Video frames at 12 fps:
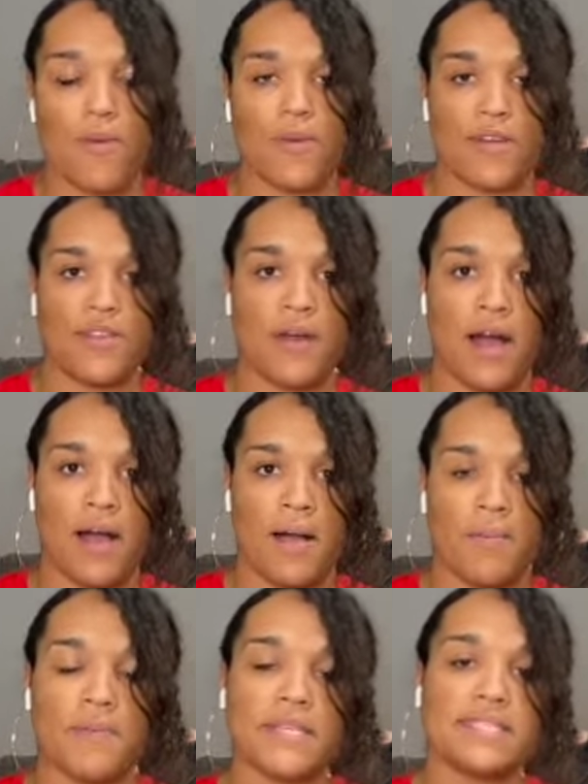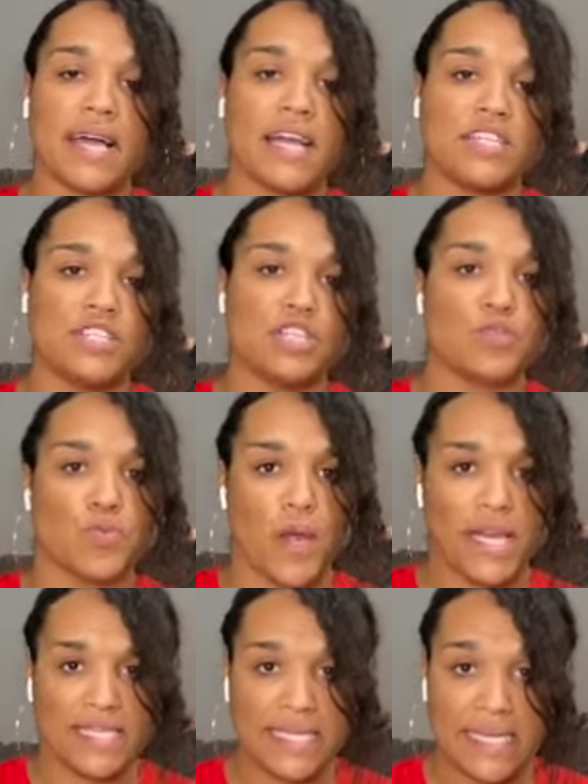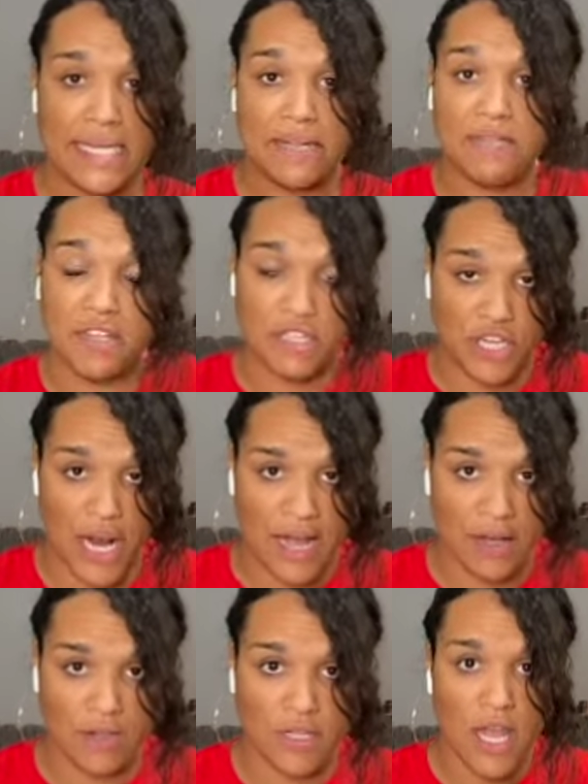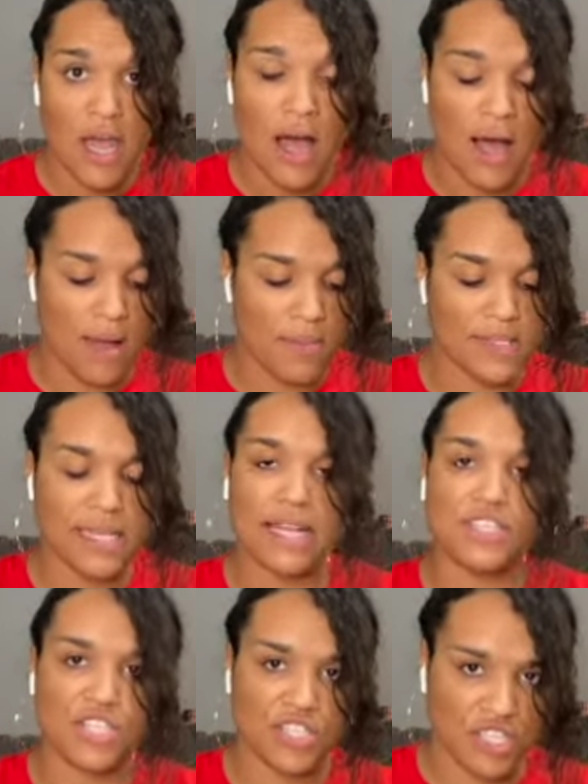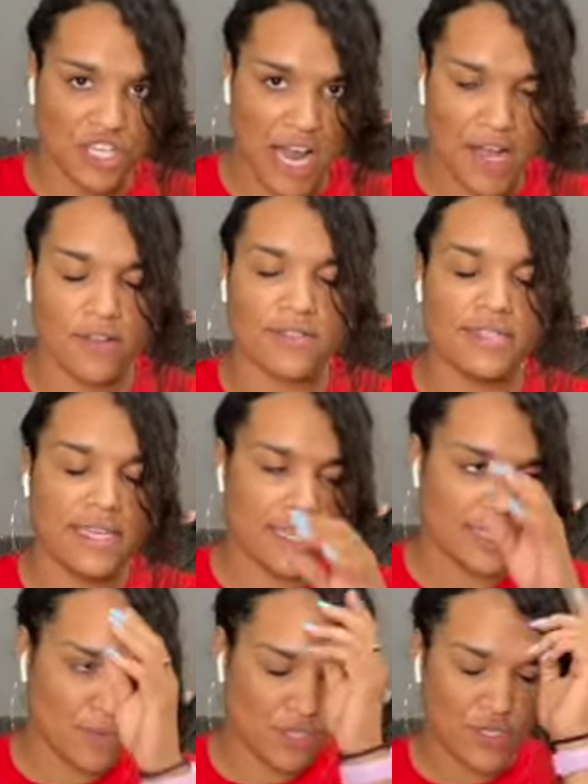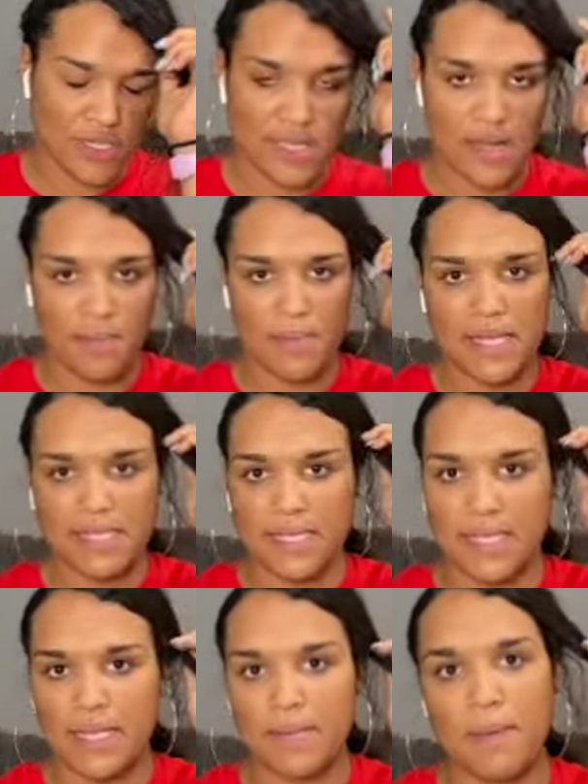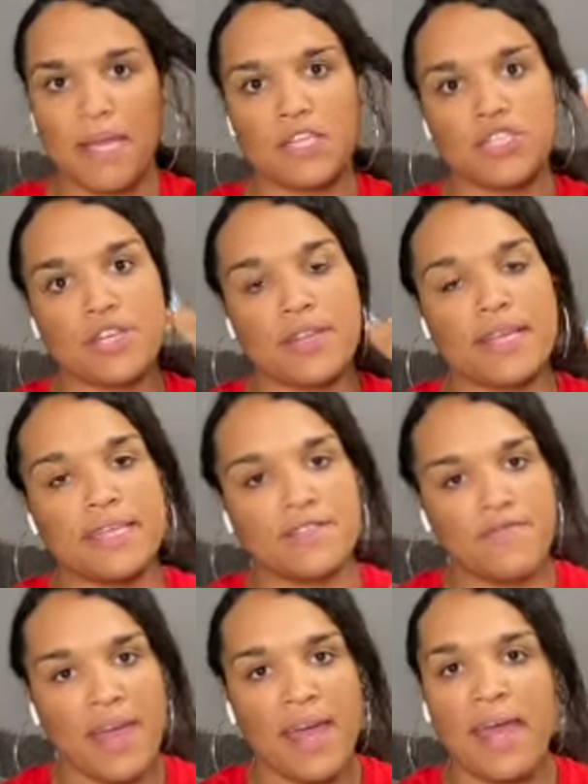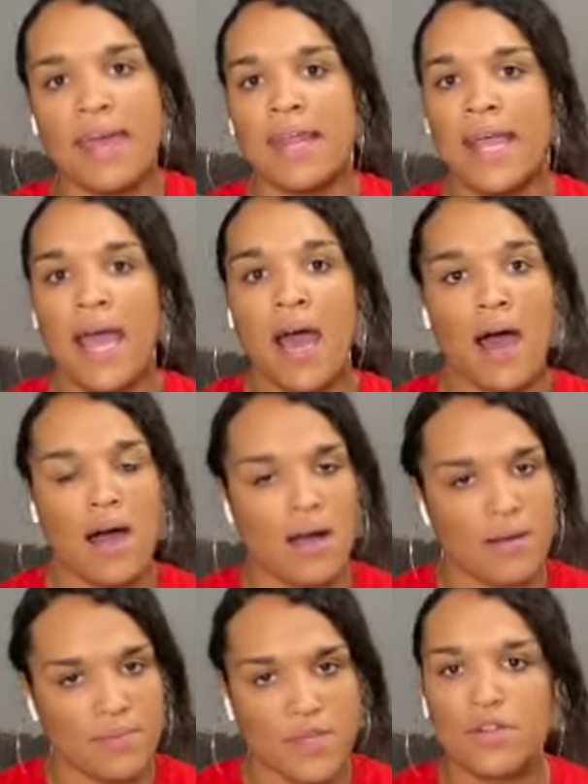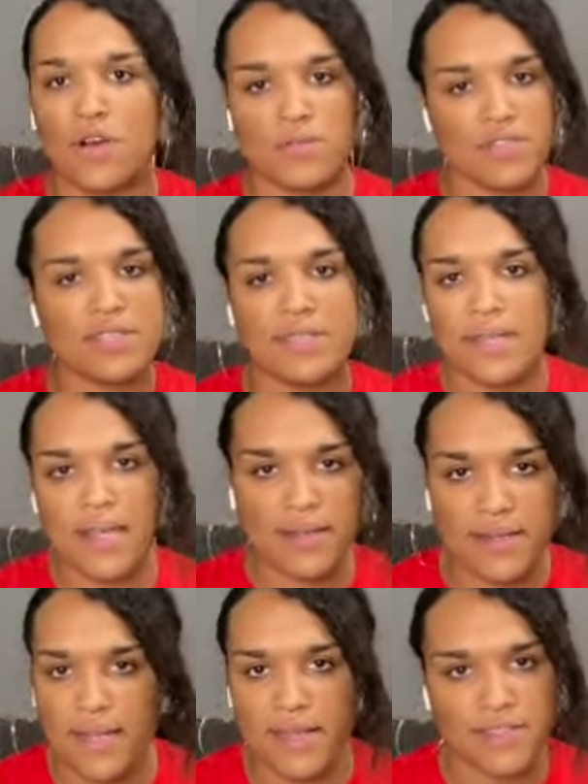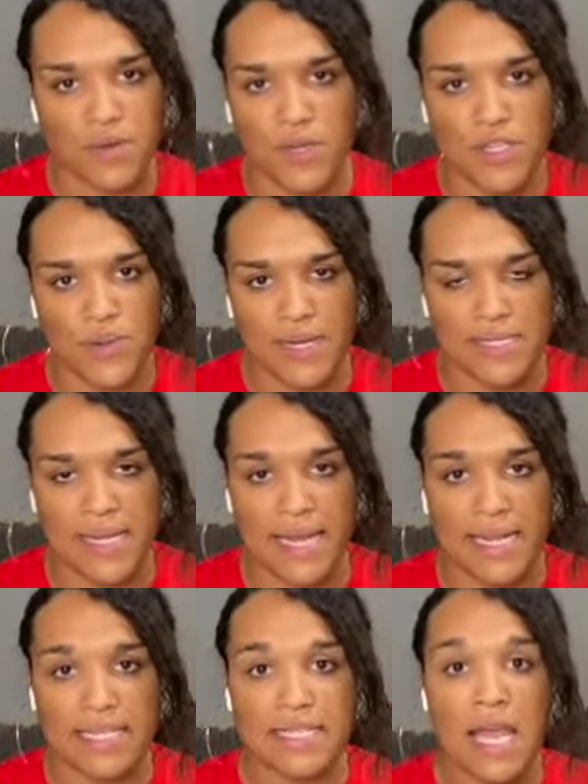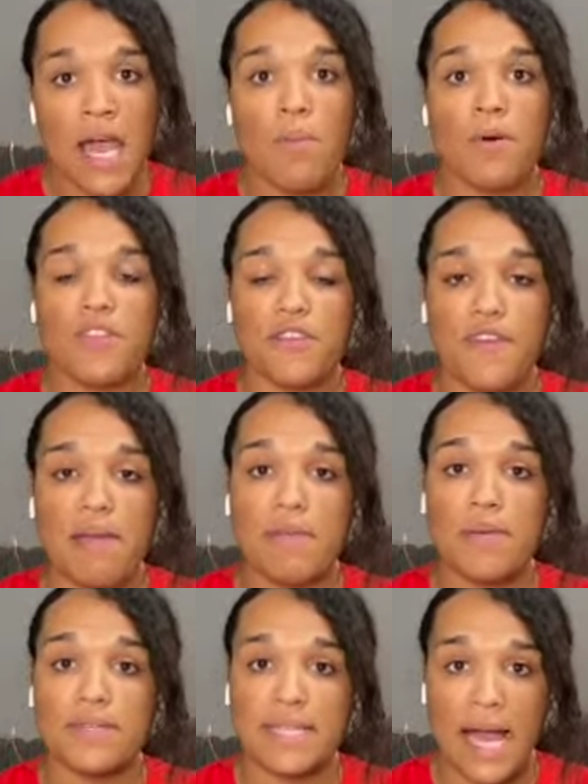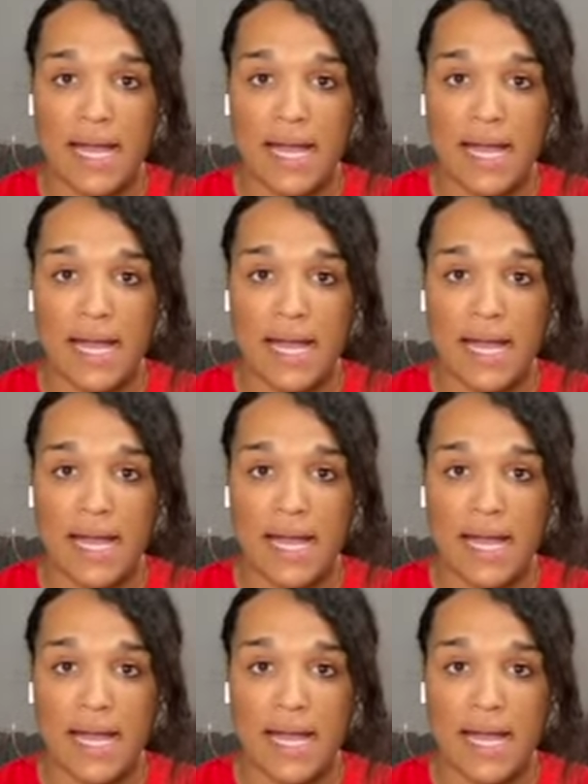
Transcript: with, besides just raising the child. Besides just the child's needs, which is basically making sure that he's fed. You know, just the daily things that we do as nannies. But the family was